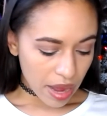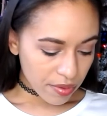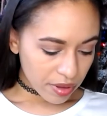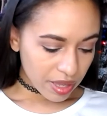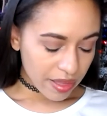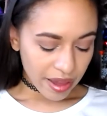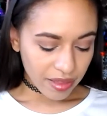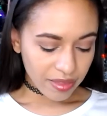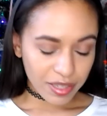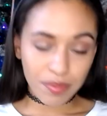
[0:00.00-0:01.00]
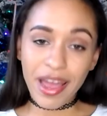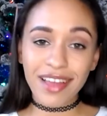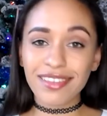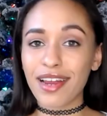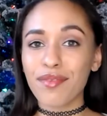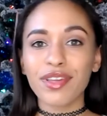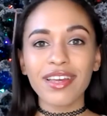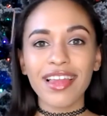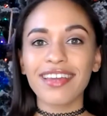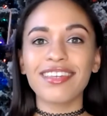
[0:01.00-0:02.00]
I really like these pants and I really
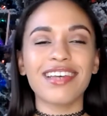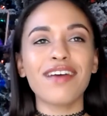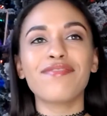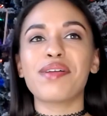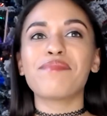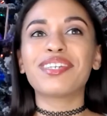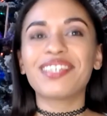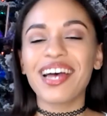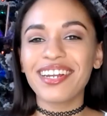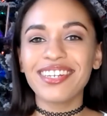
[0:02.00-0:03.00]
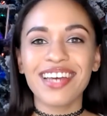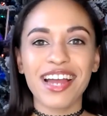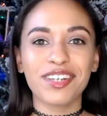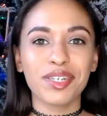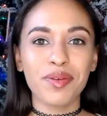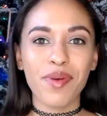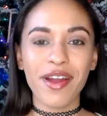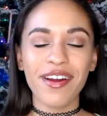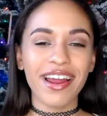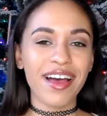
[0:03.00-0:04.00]
like this outfit. I'm excited to actually
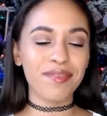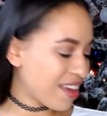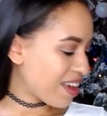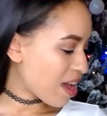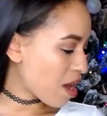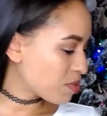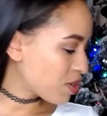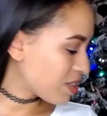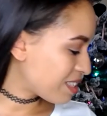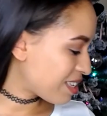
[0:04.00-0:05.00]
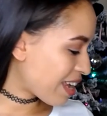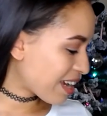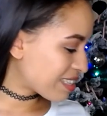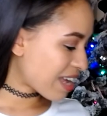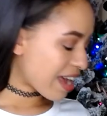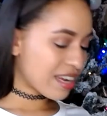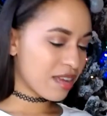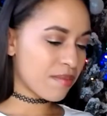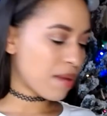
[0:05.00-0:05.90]
wear it out. So this next item I'm